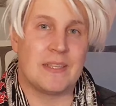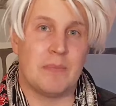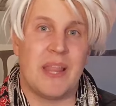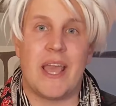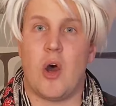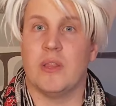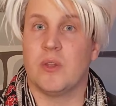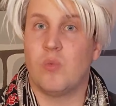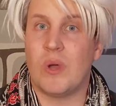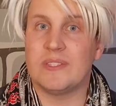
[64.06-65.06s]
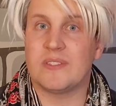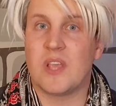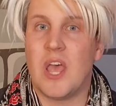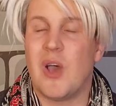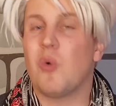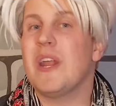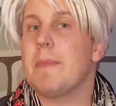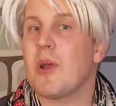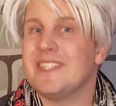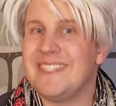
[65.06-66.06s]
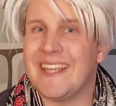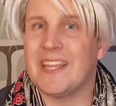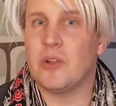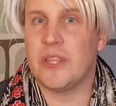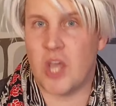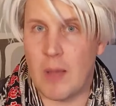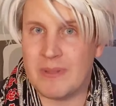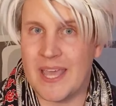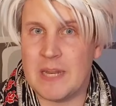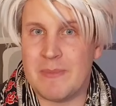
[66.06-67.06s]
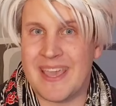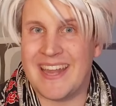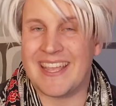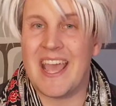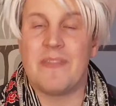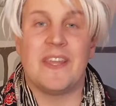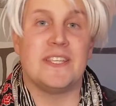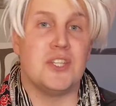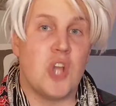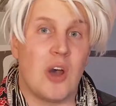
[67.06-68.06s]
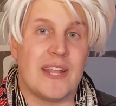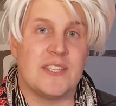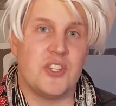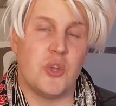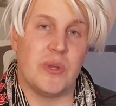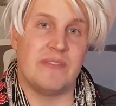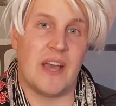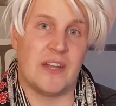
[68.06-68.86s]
at play all at once, or a particularly complicated mechanic that is not as intuitive to